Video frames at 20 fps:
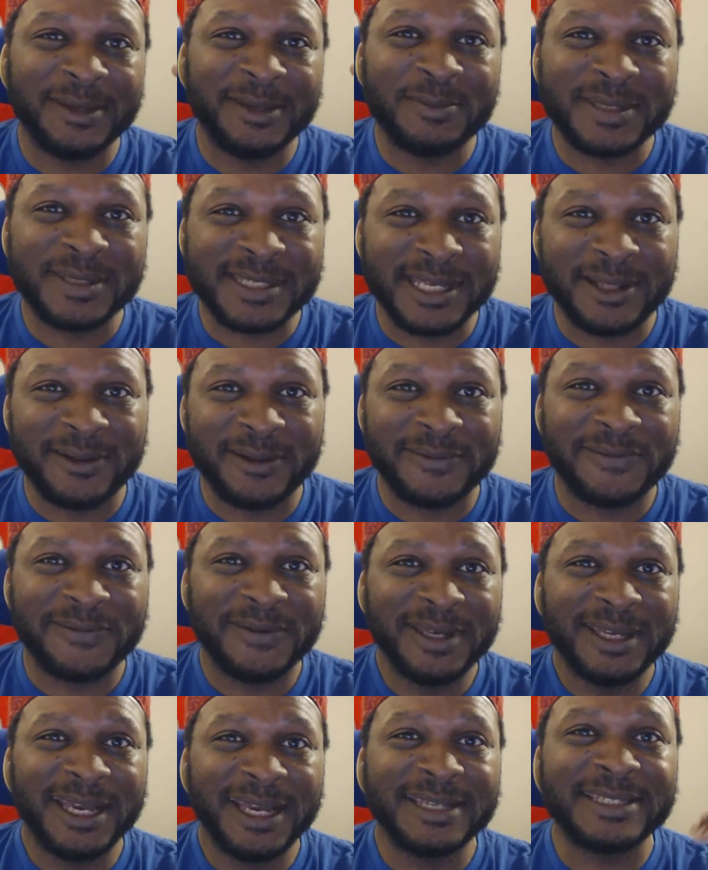himself
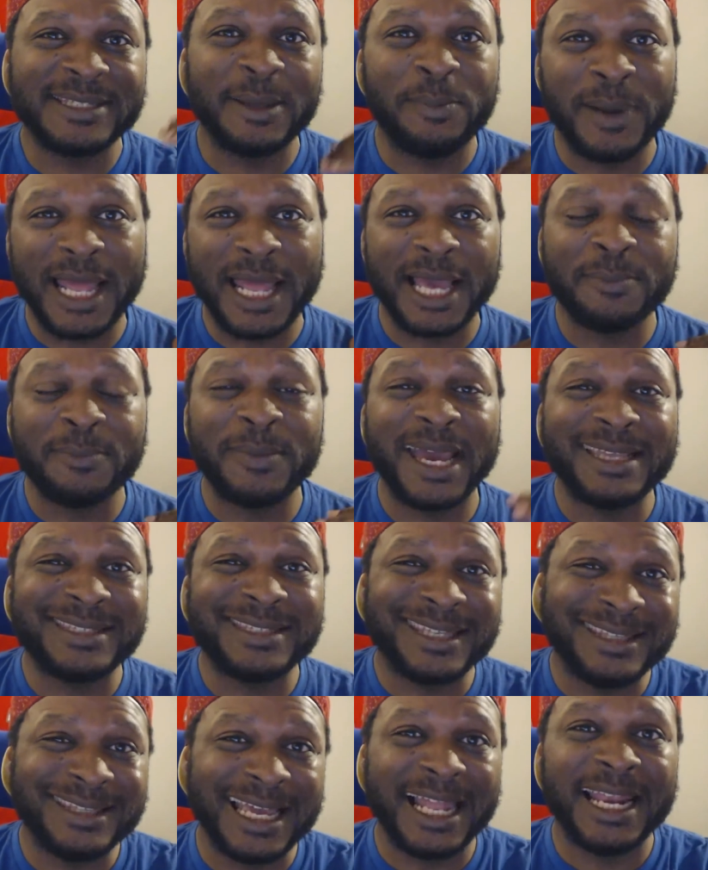as a black man
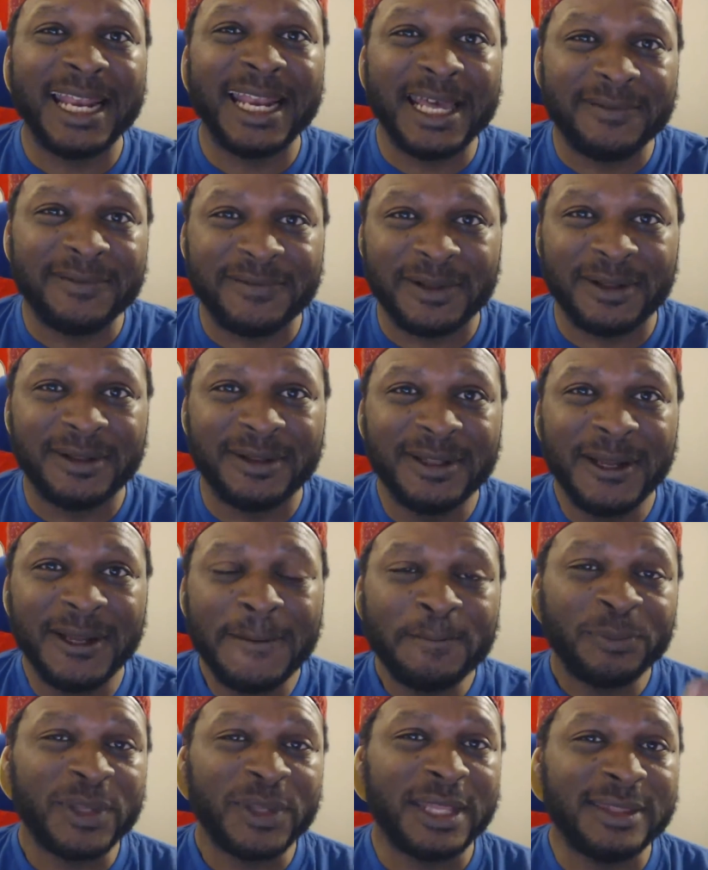to that level.
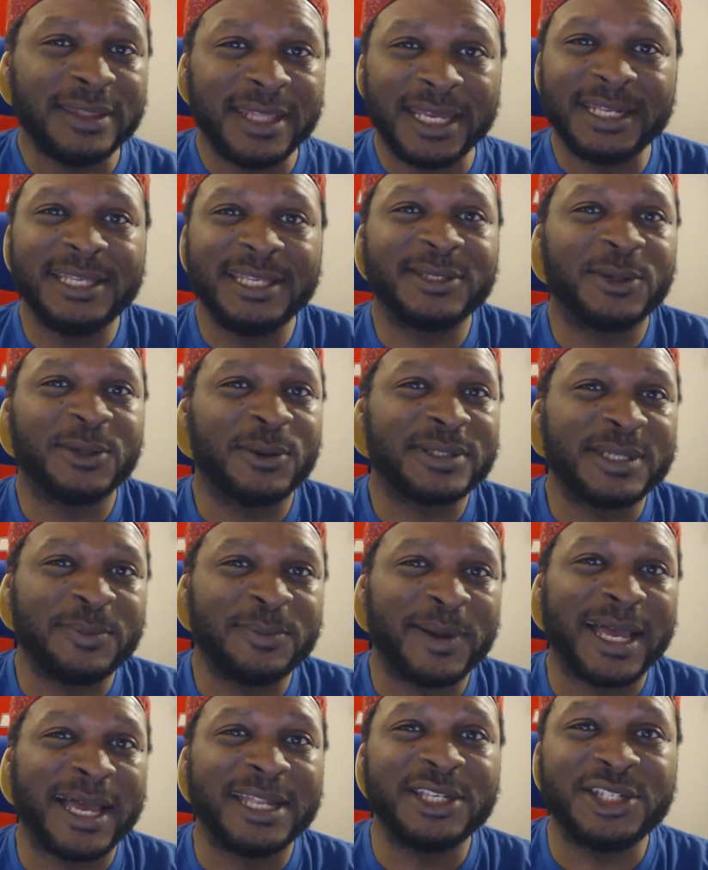And then he talks
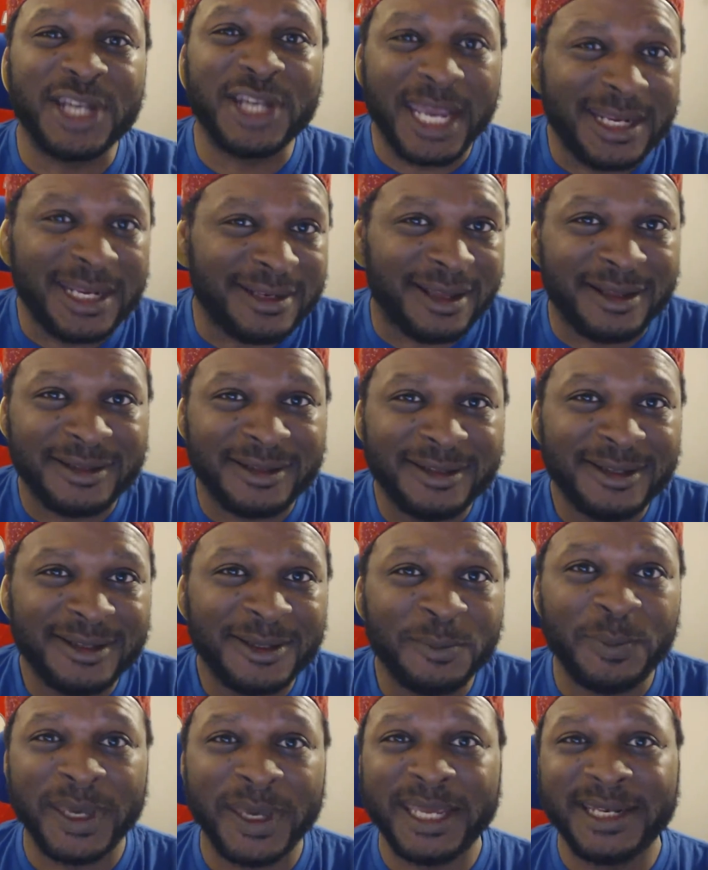about Jada
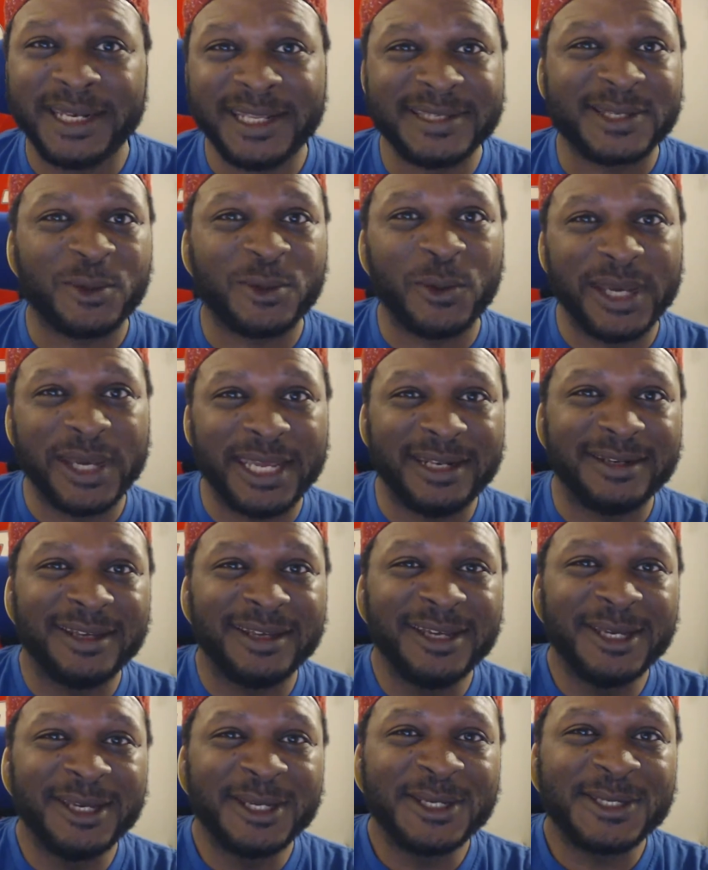being his queen.
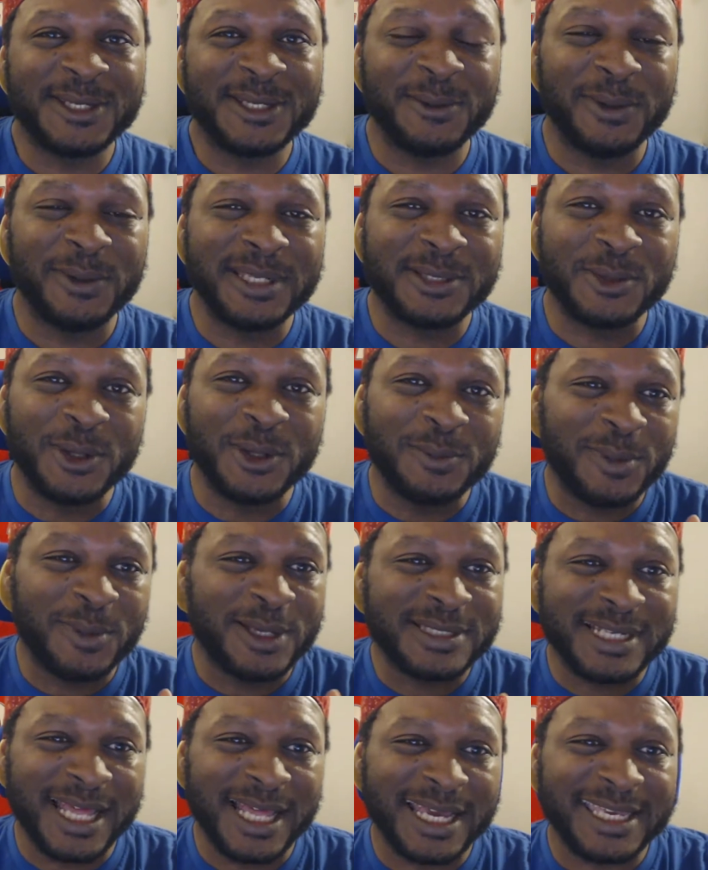So it's
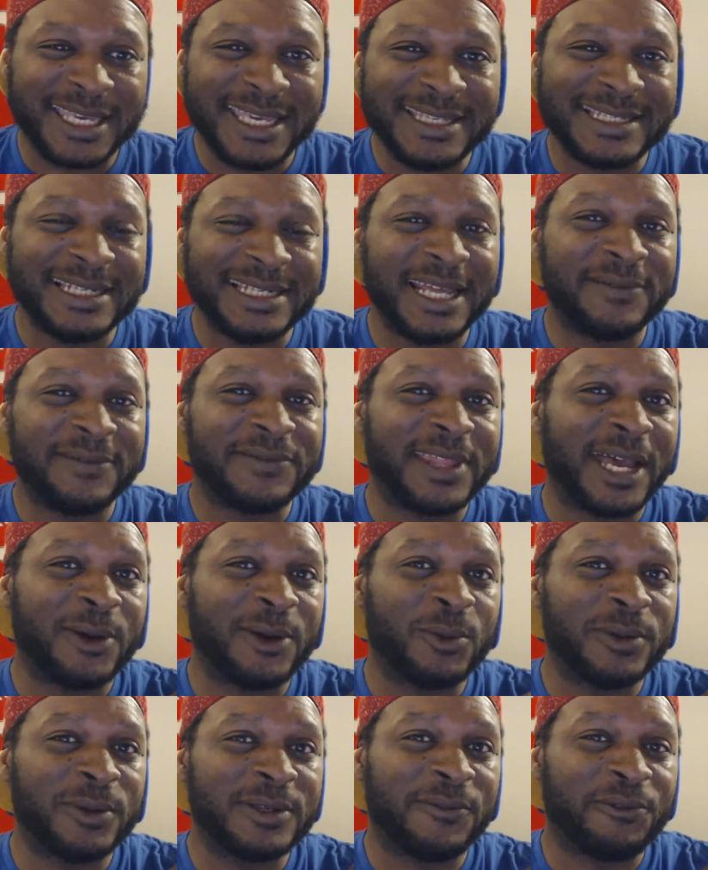almost like he's left
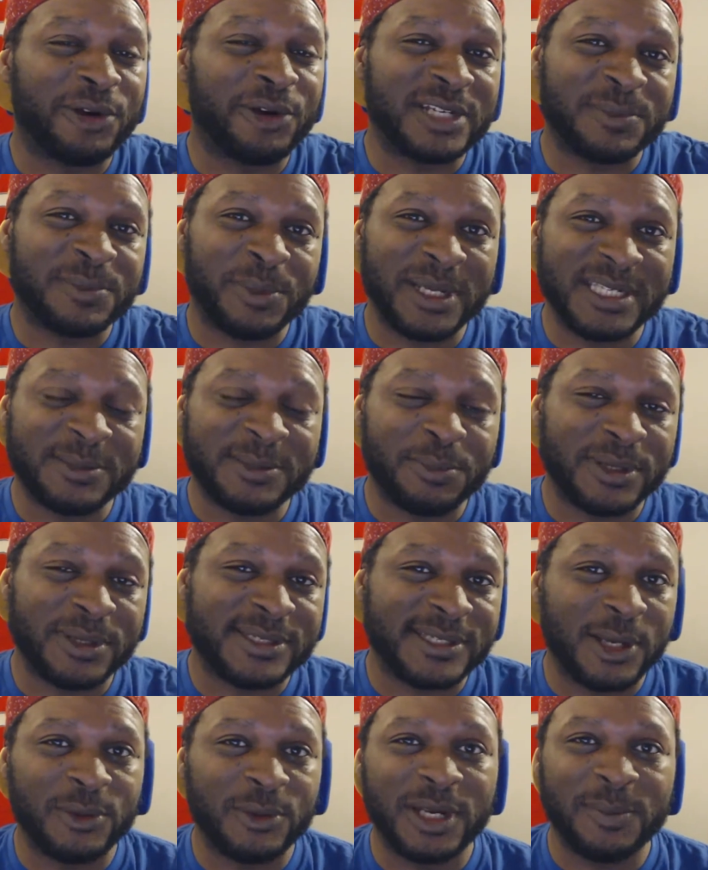that Fresh Prince
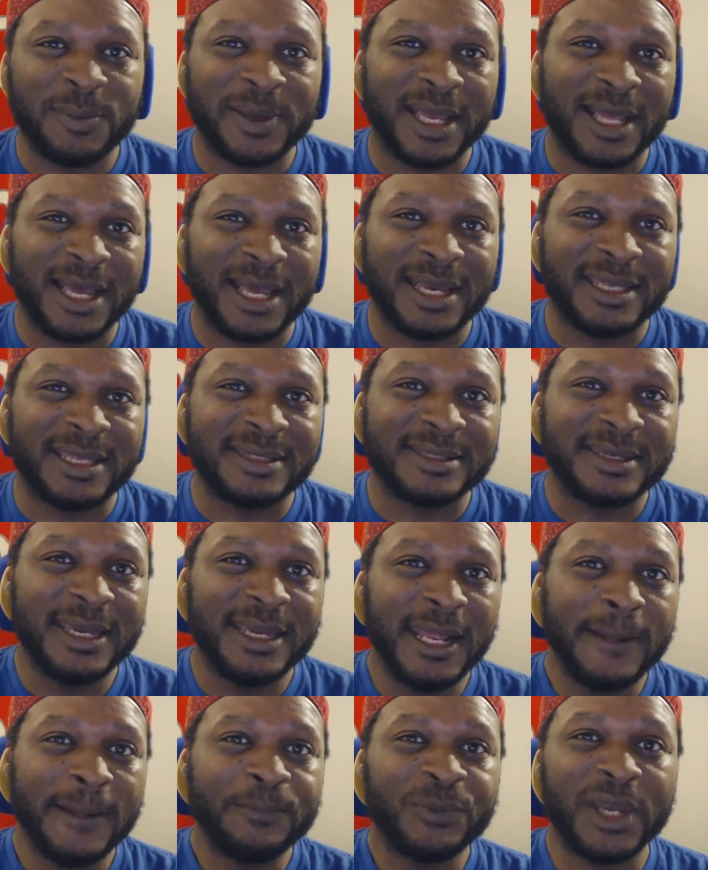persona behind
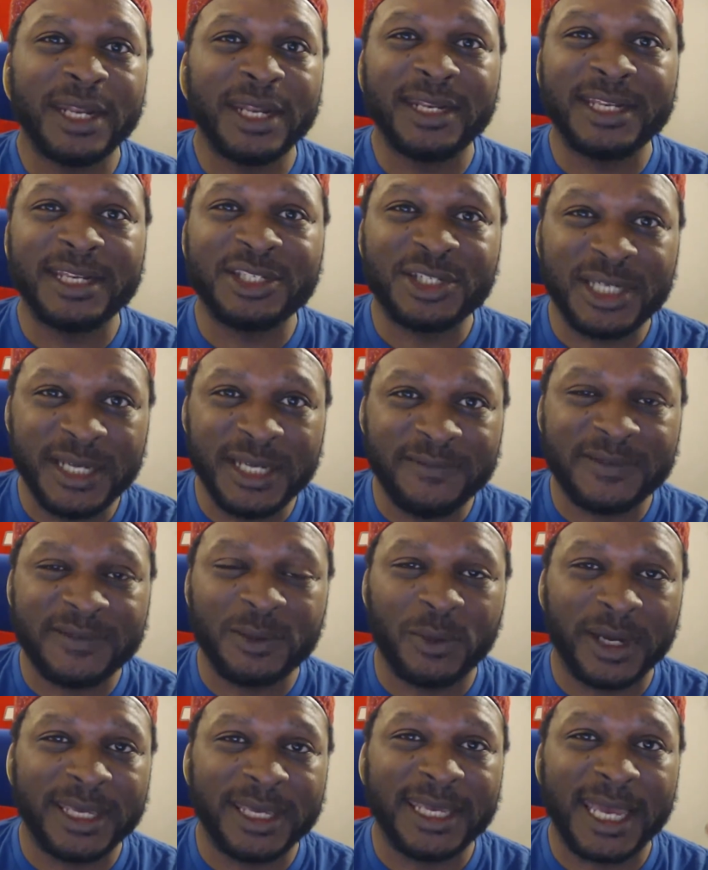and achieved
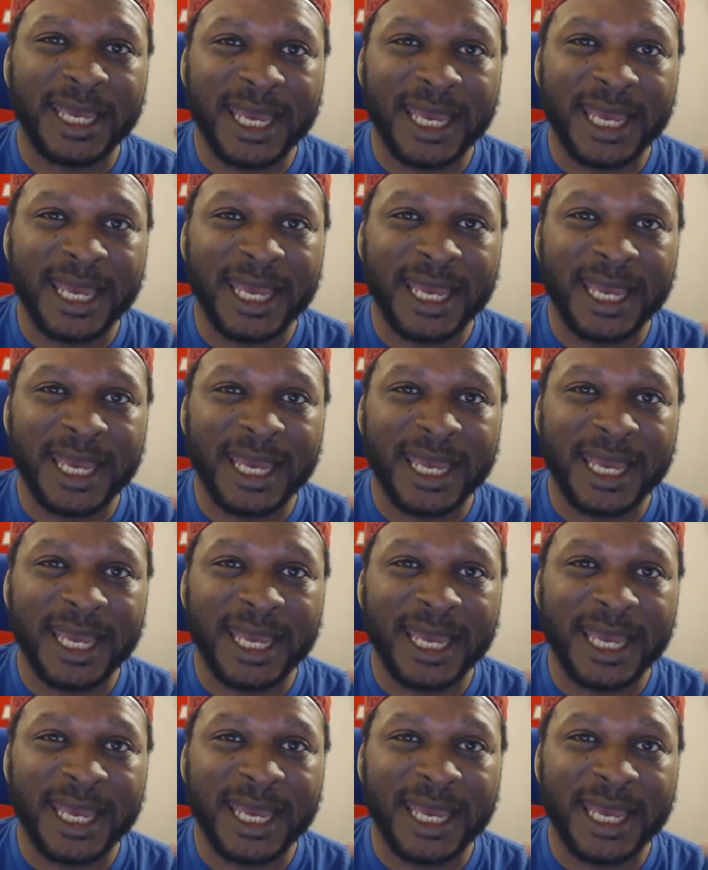what he